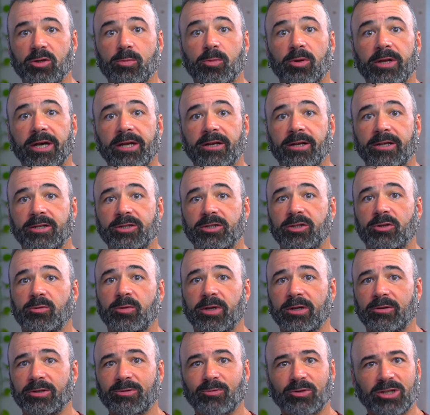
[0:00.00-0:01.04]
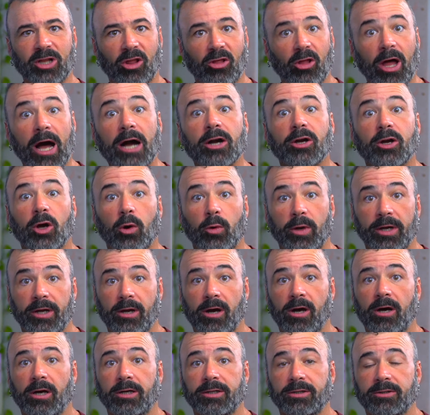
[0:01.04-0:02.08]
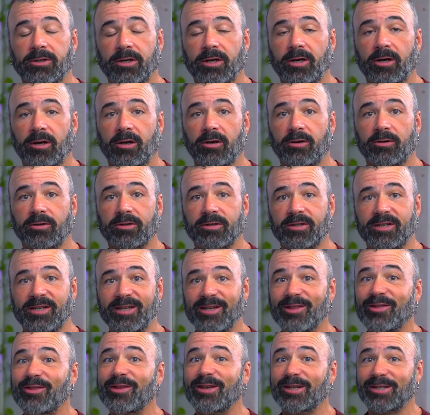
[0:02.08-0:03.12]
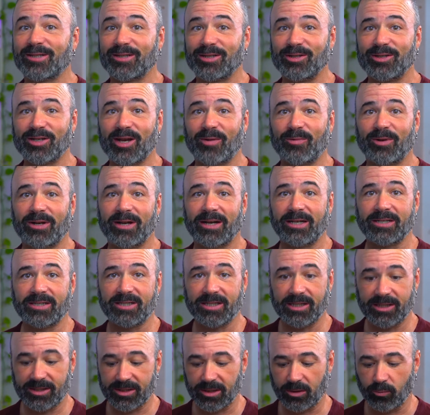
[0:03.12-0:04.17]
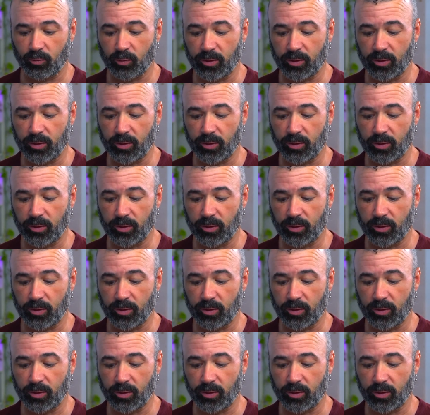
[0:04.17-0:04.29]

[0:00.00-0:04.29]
plan on doing it with a lot going on in this Gemini season.